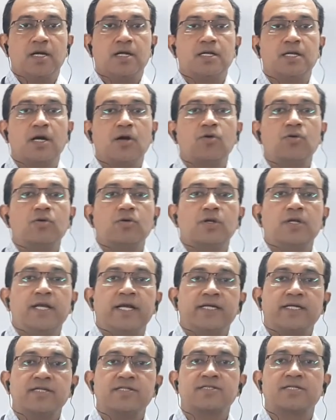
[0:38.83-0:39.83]
Now,
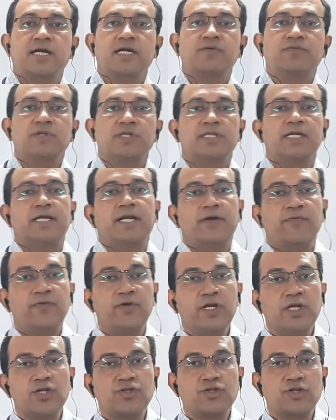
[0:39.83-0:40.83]
let us start with the
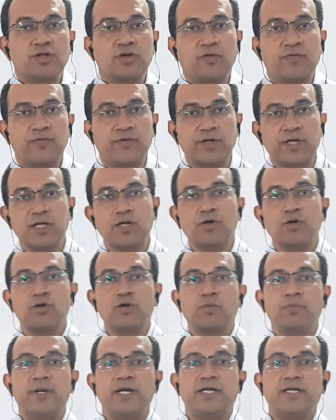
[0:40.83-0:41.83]
definition of
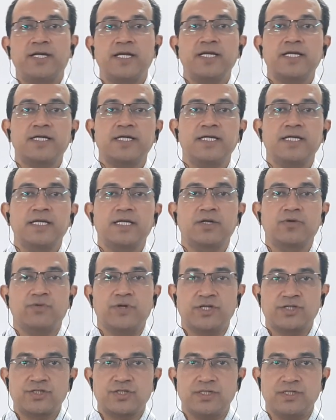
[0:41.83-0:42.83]
trigonometric
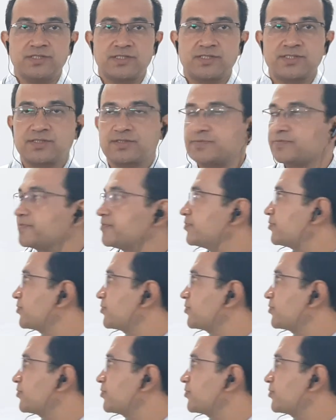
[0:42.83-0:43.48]
equations.